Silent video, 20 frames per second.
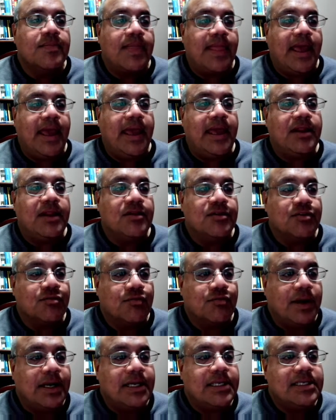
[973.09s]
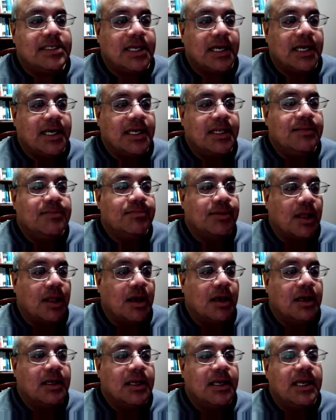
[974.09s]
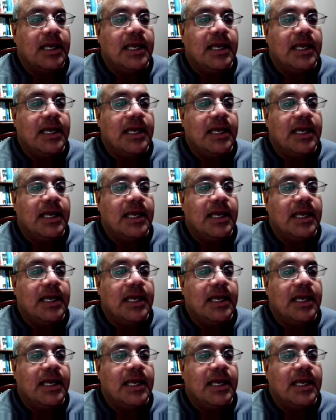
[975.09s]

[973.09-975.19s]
and on the right side block